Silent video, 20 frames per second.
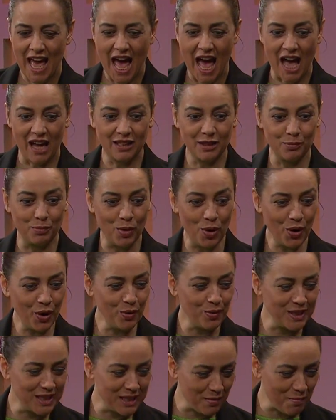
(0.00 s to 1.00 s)
And the boy
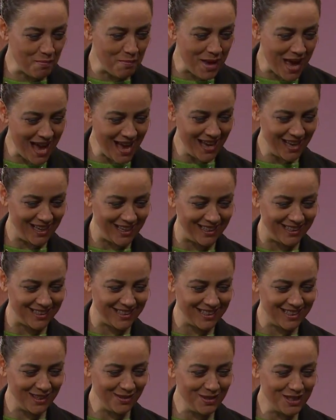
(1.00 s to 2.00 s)
was
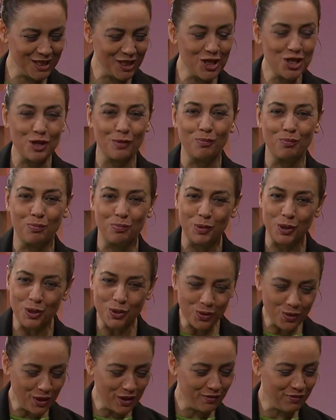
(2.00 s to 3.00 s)
amazed. It was such a
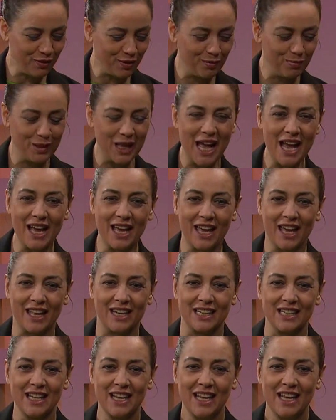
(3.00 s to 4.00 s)
beautiful
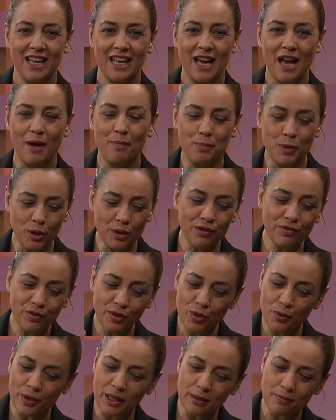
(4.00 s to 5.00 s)
blanket, a beautiful
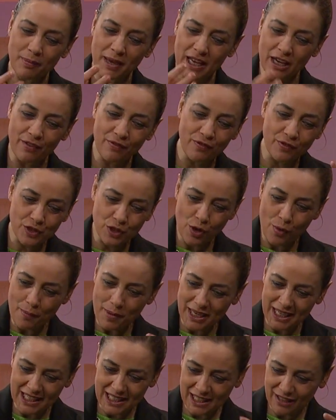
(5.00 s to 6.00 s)
quilt made of so
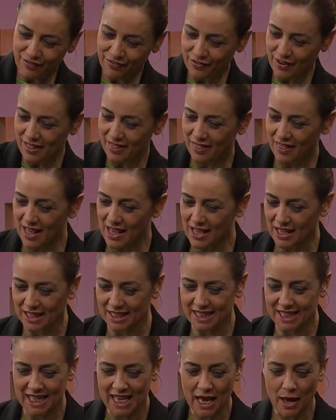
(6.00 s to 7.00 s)
many different
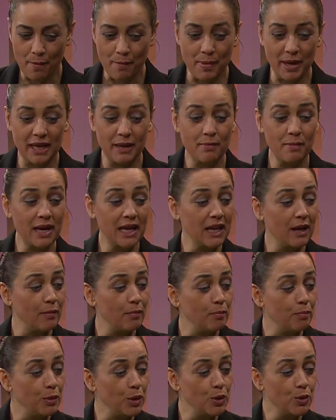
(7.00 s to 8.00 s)
things, but he made a
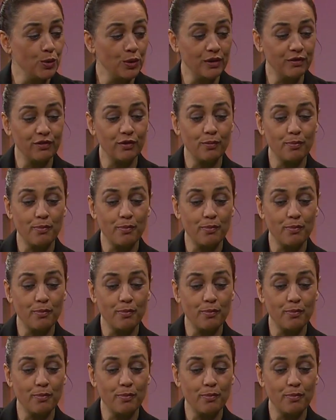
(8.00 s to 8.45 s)
beautiful